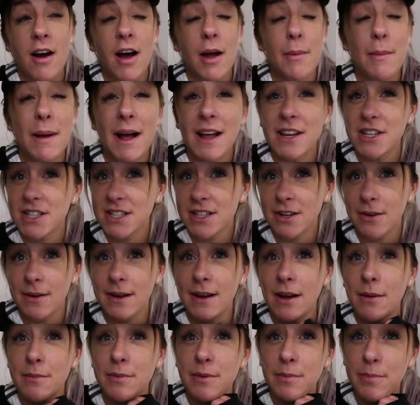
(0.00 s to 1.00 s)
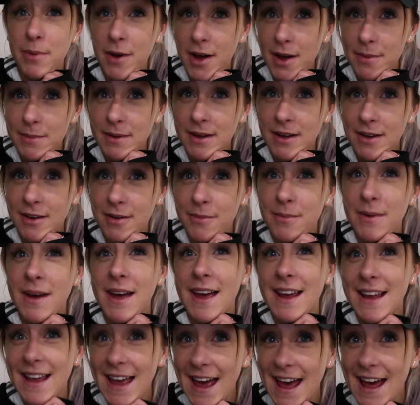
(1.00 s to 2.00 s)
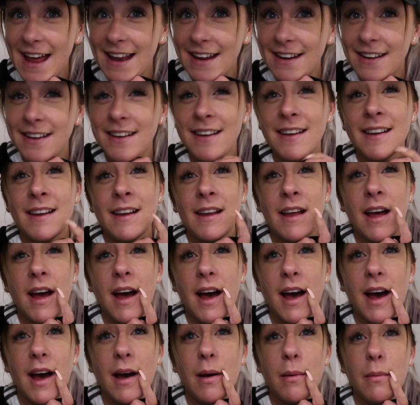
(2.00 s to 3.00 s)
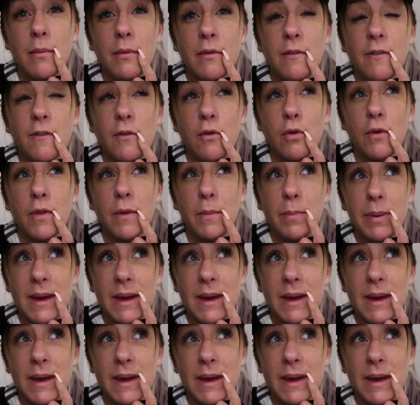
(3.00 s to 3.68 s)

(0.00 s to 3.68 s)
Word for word: I'm actually going up to Birmingham again um, for the